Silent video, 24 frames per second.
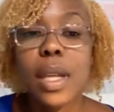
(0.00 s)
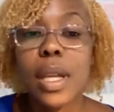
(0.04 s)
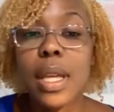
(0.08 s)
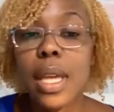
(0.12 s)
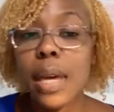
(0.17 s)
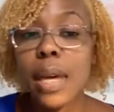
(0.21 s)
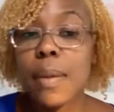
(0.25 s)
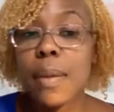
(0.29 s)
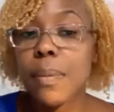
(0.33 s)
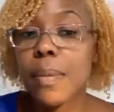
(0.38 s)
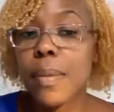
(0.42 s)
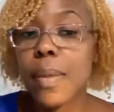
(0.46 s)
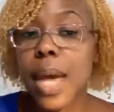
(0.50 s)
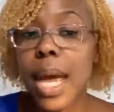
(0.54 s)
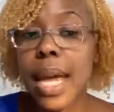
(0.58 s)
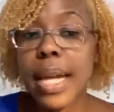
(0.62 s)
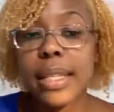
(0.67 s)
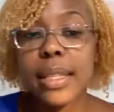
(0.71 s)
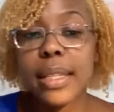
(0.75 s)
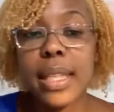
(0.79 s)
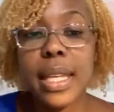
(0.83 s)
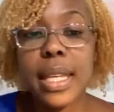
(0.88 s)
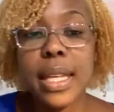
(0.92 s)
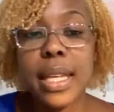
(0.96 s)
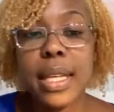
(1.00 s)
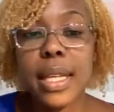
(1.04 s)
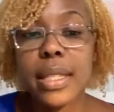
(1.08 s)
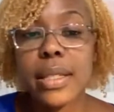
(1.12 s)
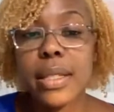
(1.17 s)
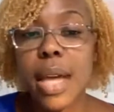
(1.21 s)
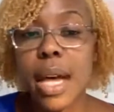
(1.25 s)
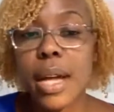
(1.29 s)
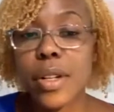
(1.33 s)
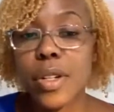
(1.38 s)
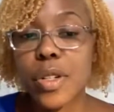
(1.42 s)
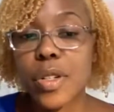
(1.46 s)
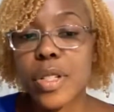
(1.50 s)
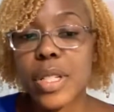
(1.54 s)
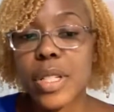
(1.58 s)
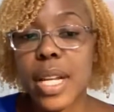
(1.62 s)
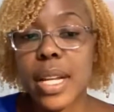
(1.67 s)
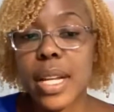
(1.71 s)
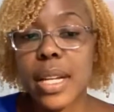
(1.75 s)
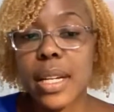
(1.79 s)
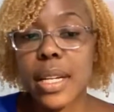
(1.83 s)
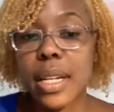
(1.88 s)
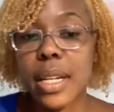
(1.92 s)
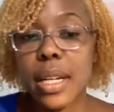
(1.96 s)
yep, I think it's
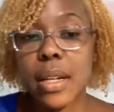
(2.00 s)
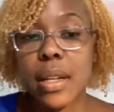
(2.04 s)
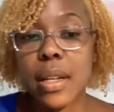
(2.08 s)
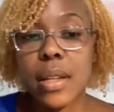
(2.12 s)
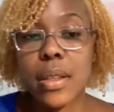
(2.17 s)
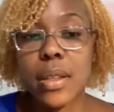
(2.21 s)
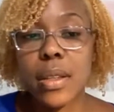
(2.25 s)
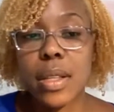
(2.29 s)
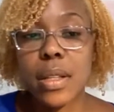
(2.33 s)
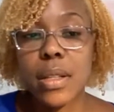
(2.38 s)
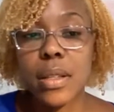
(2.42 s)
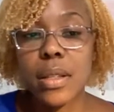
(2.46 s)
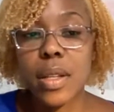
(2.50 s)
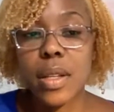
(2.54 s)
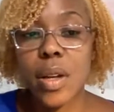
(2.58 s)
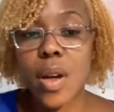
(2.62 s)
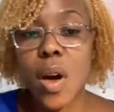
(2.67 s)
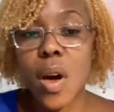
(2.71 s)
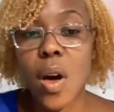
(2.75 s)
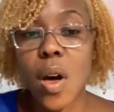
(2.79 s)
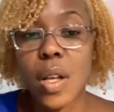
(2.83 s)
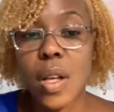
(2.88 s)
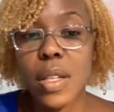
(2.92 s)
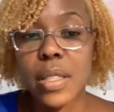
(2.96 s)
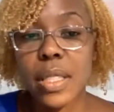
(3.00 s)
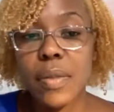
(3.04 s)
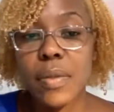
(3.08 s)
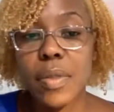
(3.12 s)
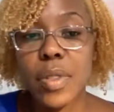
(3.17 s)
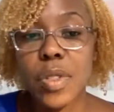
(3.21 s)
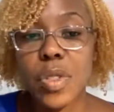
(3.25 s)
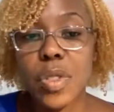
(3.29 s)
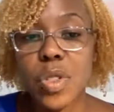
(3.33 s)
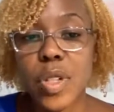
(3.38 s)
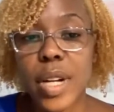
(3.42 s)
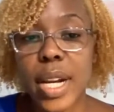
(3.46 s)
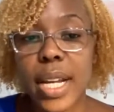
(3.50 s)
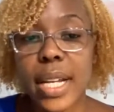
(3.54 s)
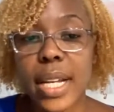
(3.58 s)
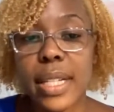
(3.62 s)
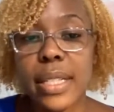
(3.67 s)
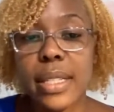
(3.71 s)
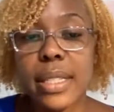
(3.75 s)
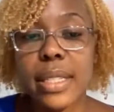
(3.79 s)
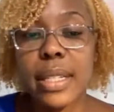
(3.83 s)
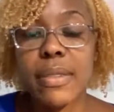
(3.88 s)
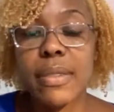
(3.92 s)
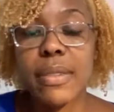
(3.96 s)
understanding the cause of the
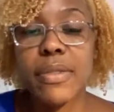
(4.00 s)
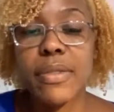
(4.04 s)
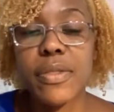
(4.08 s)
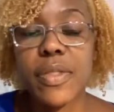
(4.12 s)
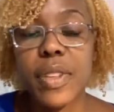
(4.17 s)
stress and